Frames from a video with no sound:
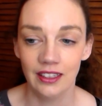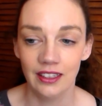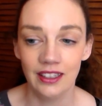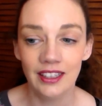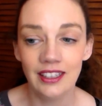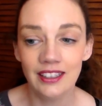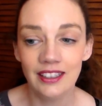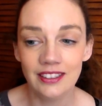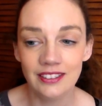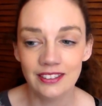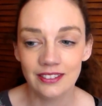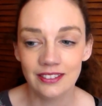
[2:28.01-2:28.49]

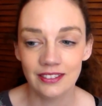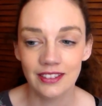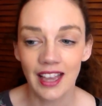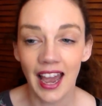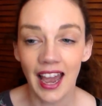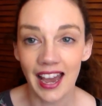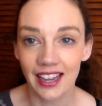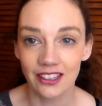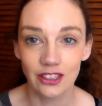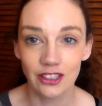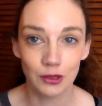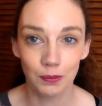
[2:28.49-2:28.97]
he
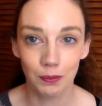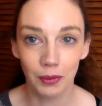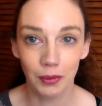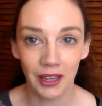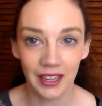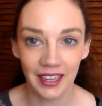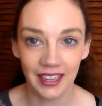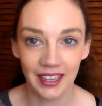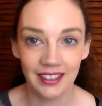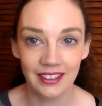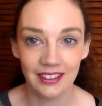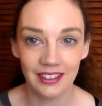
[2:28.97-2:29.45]
had to
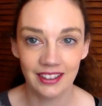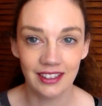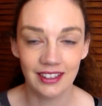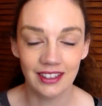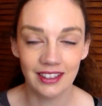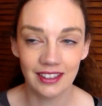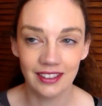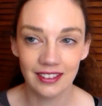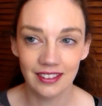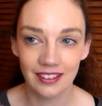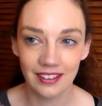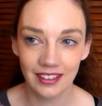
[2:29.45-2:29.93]
play
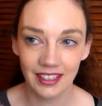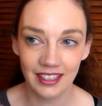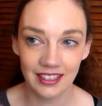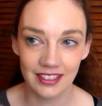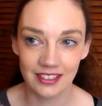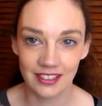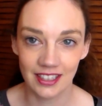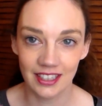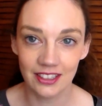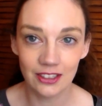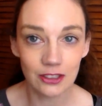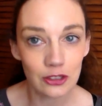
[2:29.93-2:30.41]

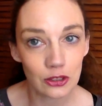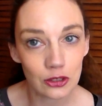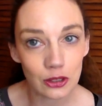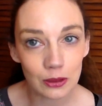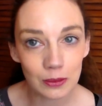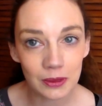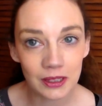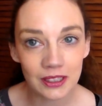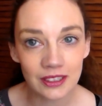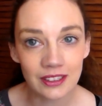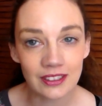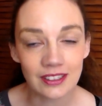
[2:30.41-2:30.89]
his
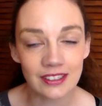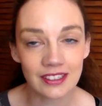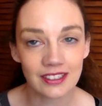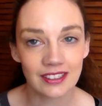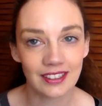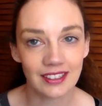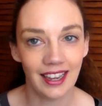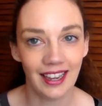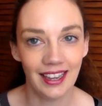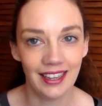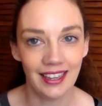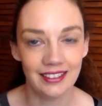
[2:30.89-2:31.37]

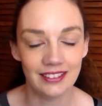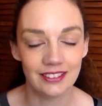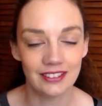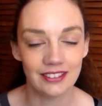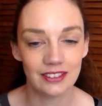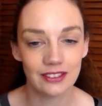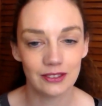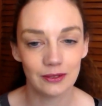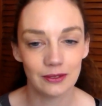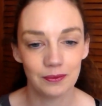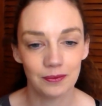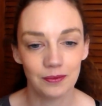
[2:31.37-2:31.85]
instrument
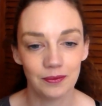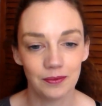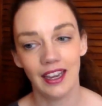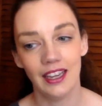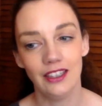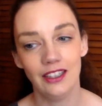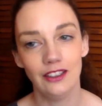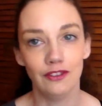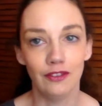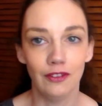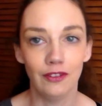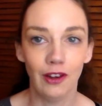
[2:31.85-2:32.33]
and
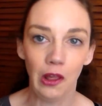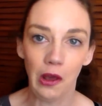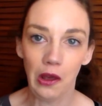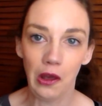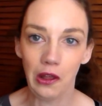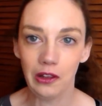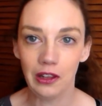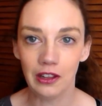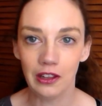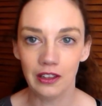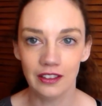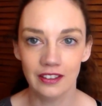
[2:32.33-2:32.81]
kind of
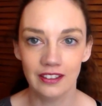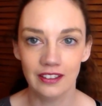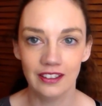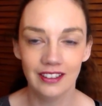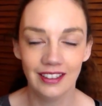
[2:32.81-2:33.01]
lull